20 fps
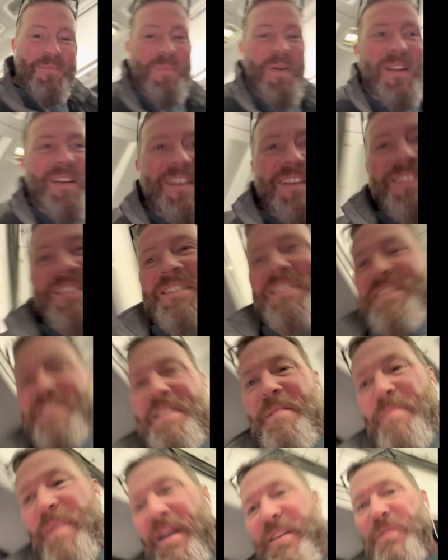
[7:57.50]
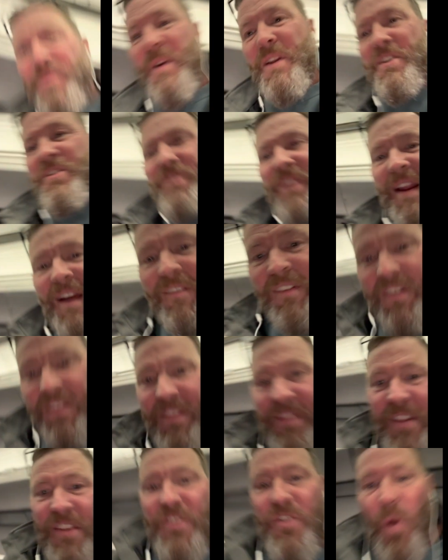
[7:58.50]
But this is the best way to travel.
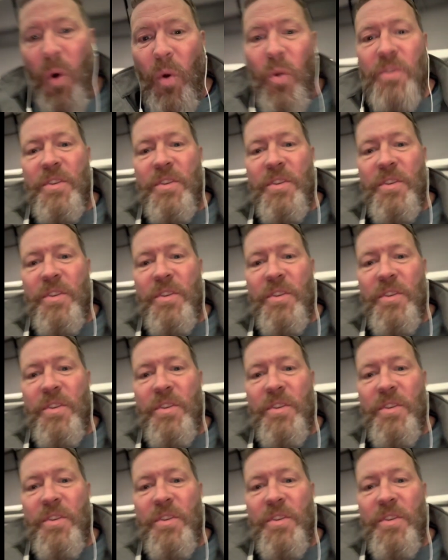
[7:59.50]
These old